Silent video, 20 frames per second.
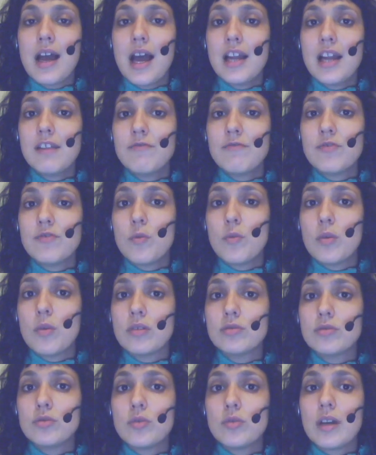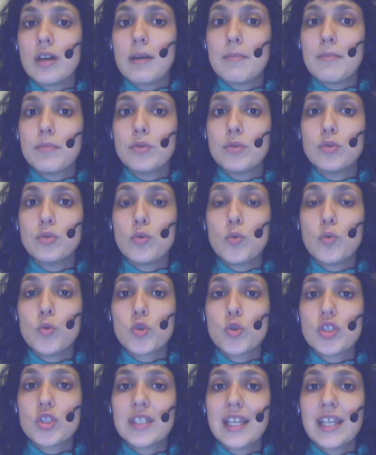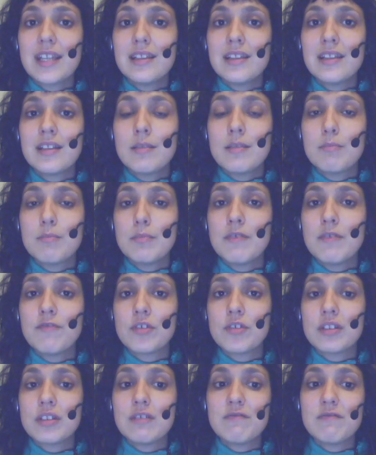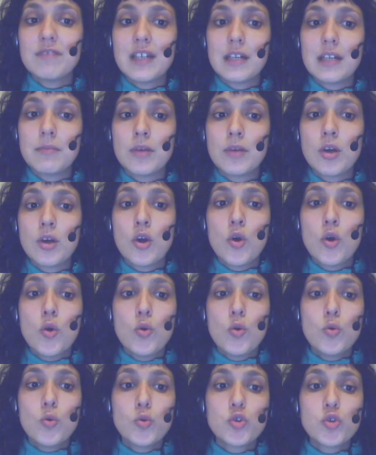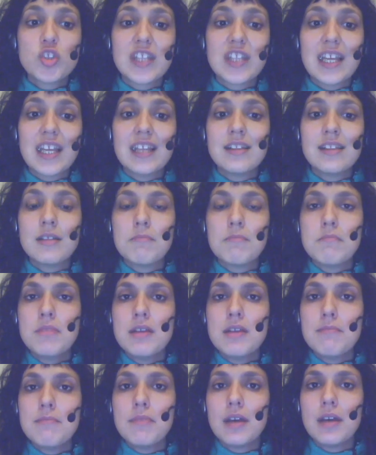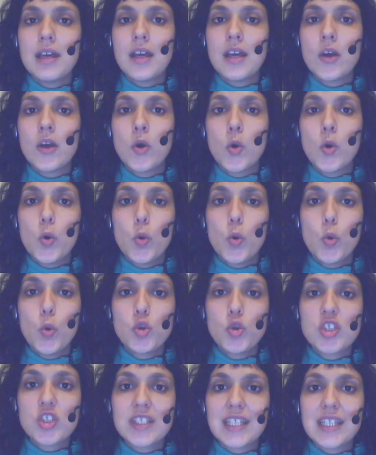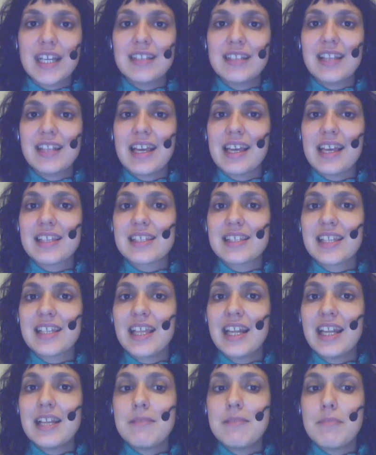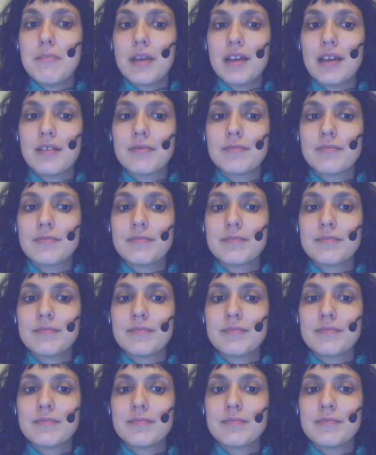And if you want, you can put usted before the verb. Usted vive, usted escribe.